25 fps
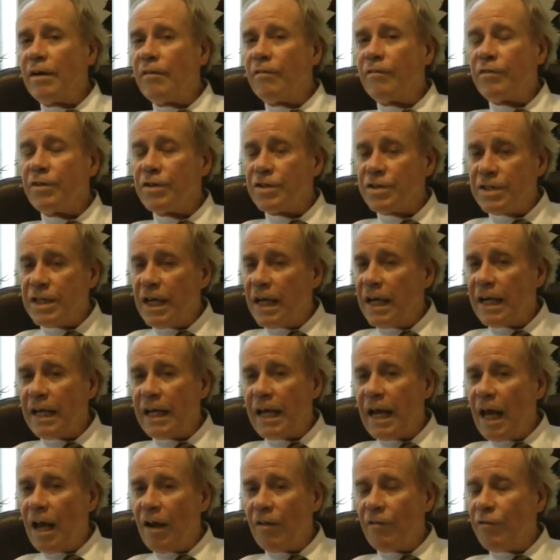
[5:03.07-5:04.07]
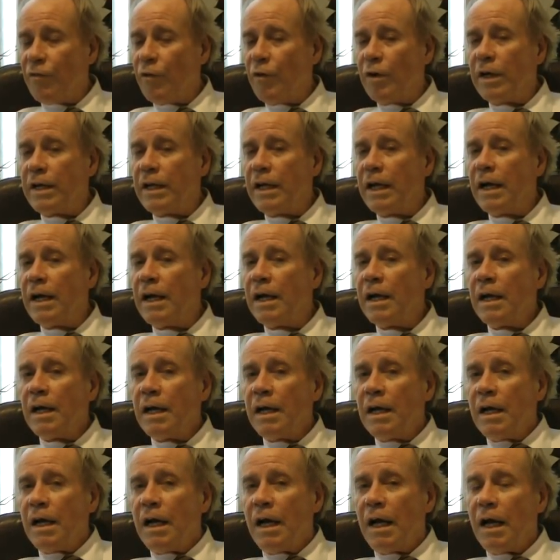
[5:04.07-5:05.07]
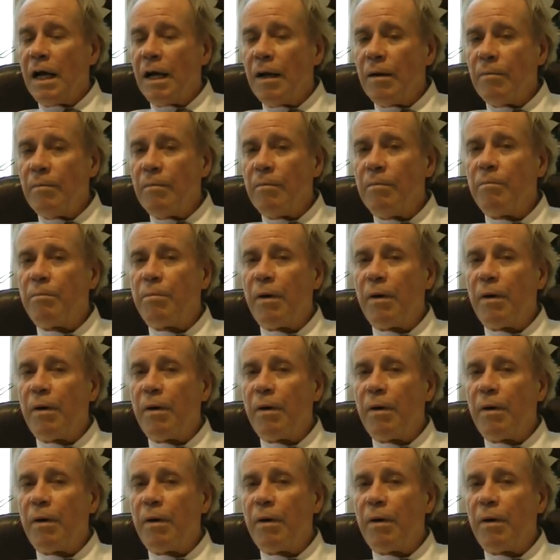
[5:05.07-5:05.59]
of the state of California um,